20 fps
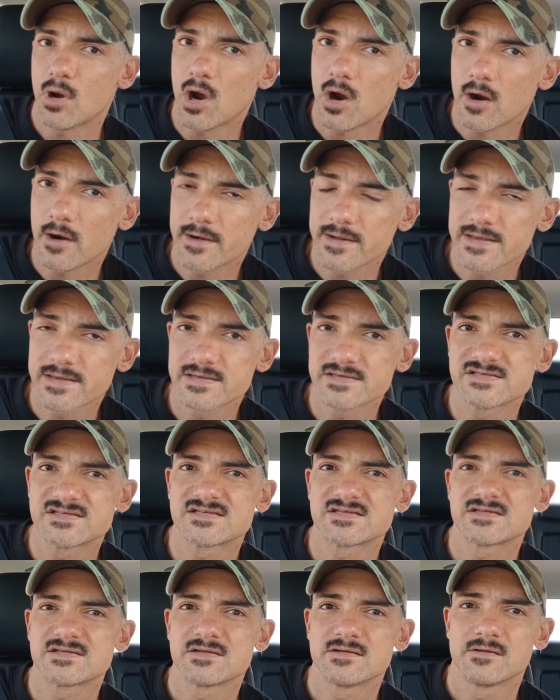
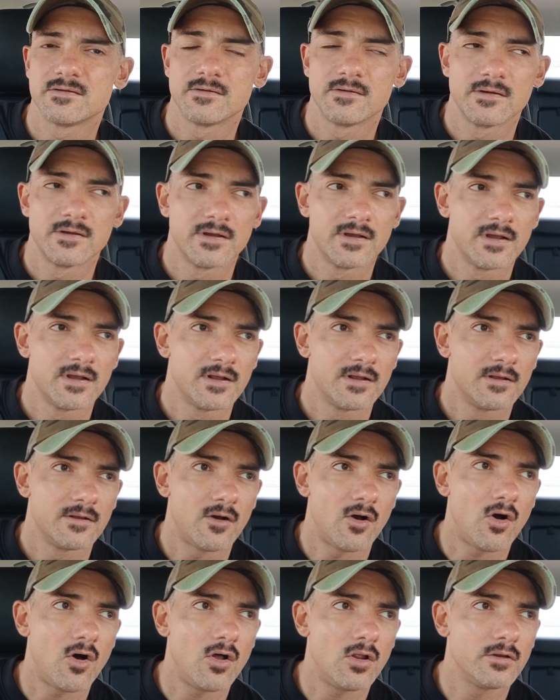parties,
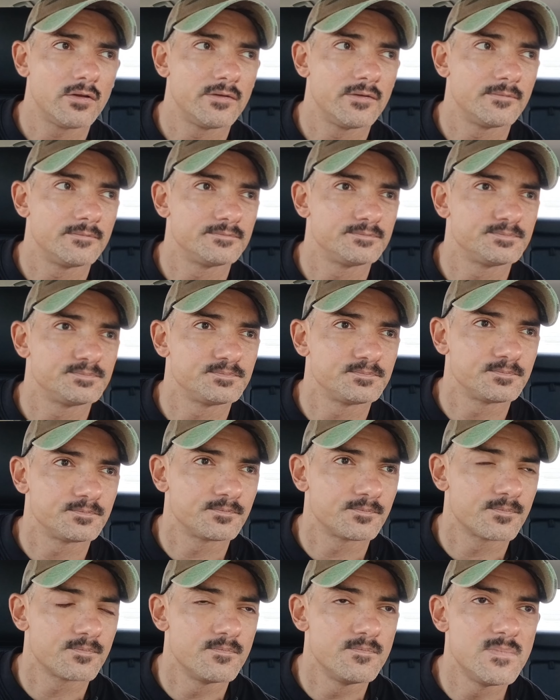all
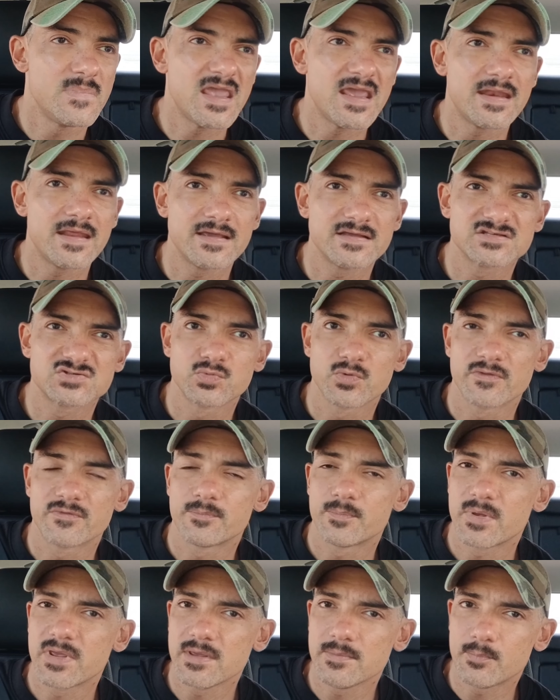meetings
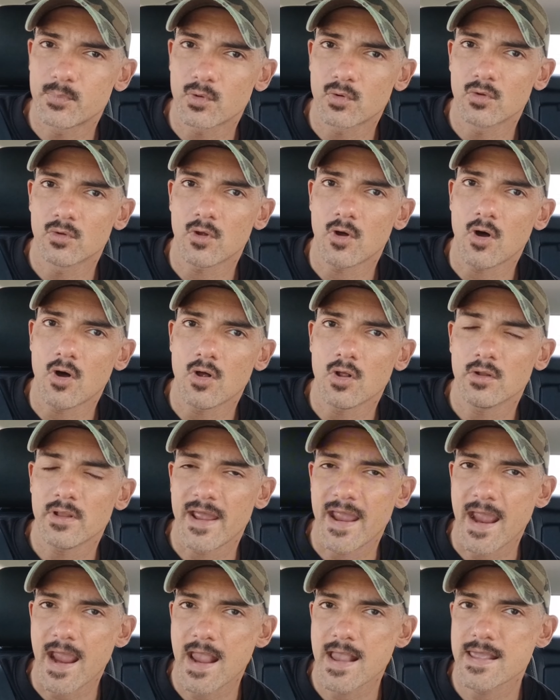with people,
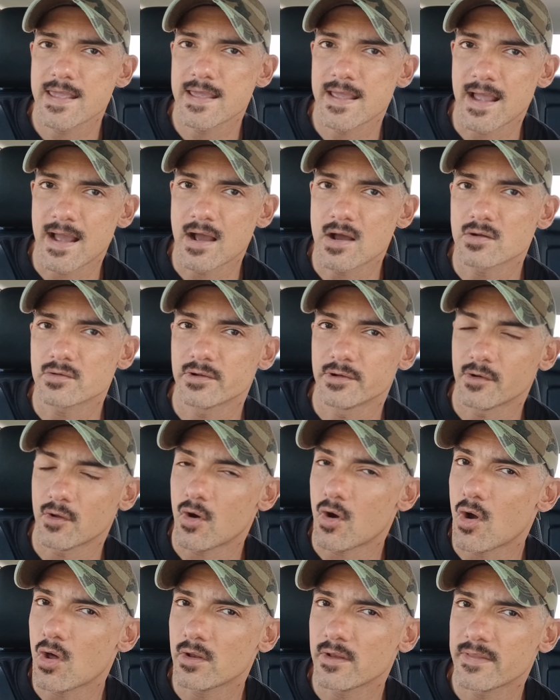all hanging out,
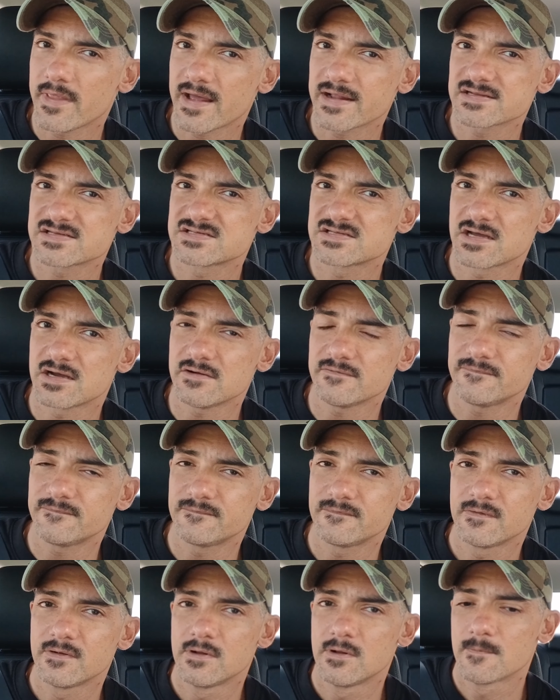and all of that
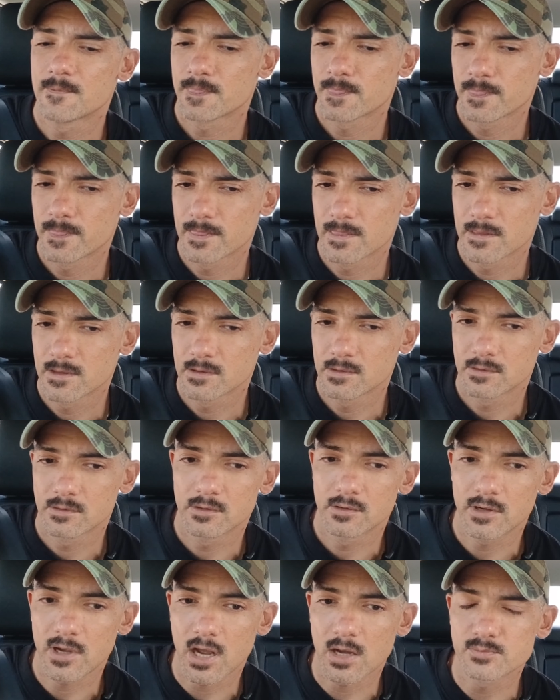stuff
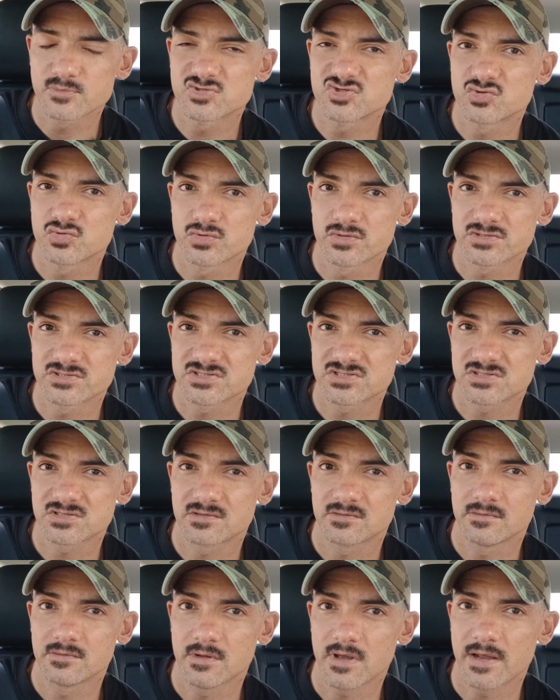comes to
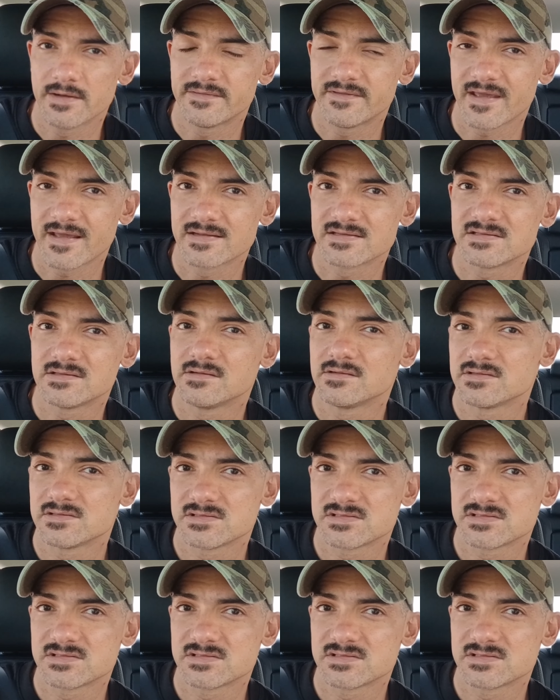a dead